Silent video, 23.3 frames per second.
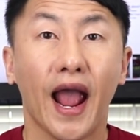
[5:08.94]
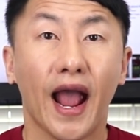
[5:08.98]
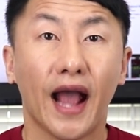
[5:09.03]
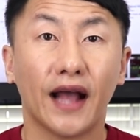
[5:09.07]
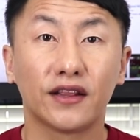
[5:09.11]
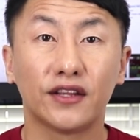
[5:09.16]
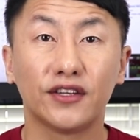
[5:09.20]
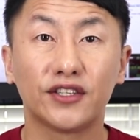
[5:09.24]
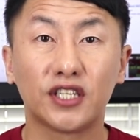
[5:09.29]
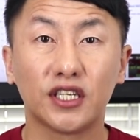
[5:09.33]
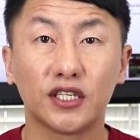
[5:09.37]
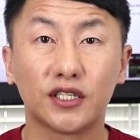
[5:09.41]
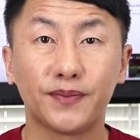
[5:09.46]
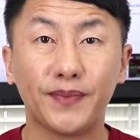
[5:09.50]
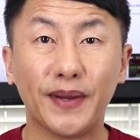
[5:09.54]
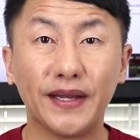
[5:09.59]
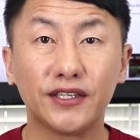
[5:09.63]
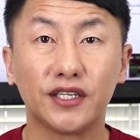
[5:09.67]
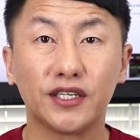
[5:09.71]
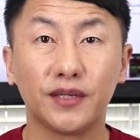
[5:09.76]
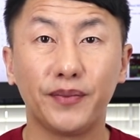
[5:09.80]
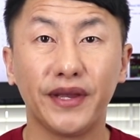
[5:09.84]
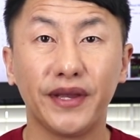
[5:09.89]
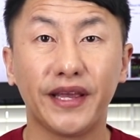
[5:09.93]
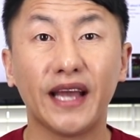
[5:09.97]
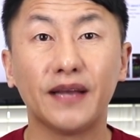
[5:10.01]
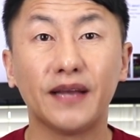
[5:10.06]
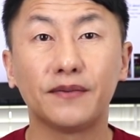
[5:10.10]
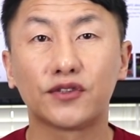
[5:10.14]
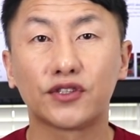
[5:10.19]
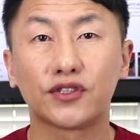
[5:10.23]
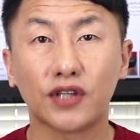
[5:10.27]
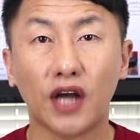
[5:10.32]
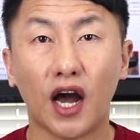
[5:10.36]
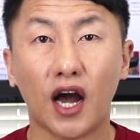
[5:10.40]
and the suspension became
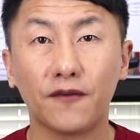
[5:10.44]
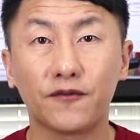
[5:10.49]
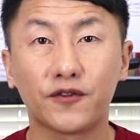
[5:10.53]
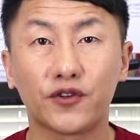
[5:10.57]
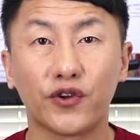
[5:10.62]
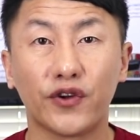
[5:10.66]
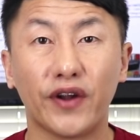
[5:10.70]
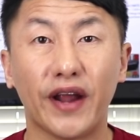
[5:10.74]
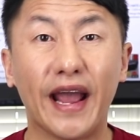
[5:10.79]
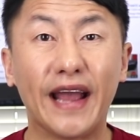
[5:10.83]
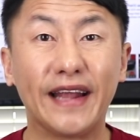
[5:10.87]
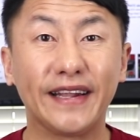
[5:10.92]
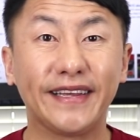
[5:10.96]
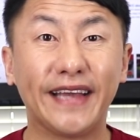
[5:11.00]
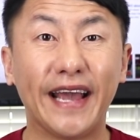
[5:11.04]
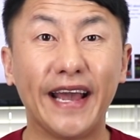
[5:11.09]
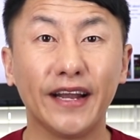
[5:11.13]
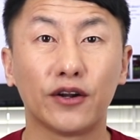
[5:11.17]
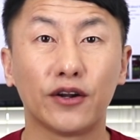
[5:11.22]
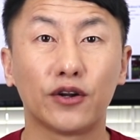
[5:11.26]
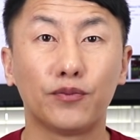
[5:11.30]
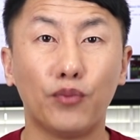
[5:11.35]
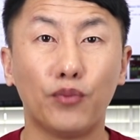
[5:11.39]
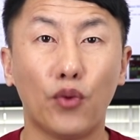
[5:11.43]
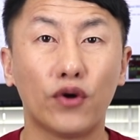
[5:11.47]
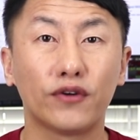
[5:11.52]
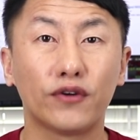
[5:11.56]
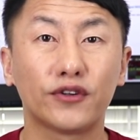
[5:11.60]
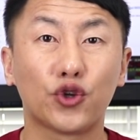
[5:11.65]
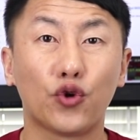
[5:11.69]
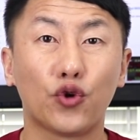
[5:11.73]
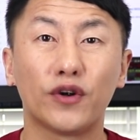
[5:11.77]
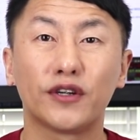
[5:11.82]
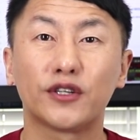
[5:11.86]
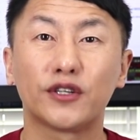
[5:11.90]
softer and catered more
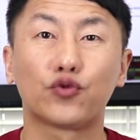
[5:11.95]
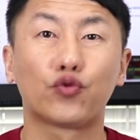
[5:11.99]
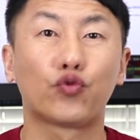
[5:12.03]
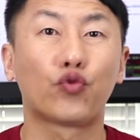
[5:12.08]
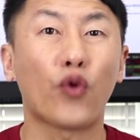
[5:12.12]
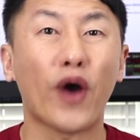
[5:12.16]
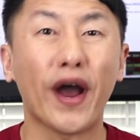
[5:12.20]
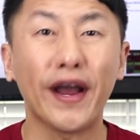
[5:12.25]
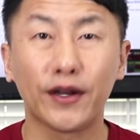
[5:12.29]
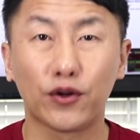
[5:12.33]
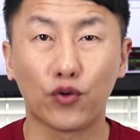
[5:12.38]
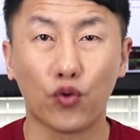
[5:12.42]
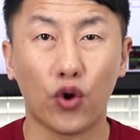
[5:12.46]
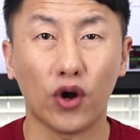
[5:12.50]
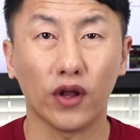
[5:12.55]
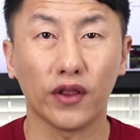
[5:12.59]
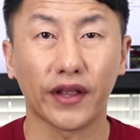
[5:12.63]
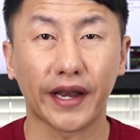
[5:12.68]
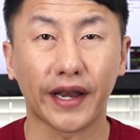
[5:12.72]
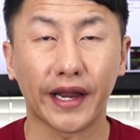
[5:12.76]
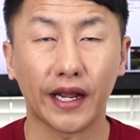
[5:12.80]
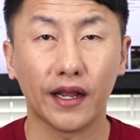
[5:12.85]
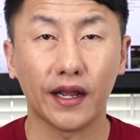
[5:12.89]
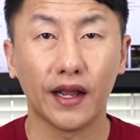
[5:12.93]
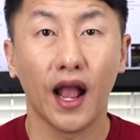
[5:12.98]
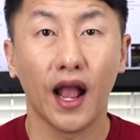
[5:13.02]
towards ride quality.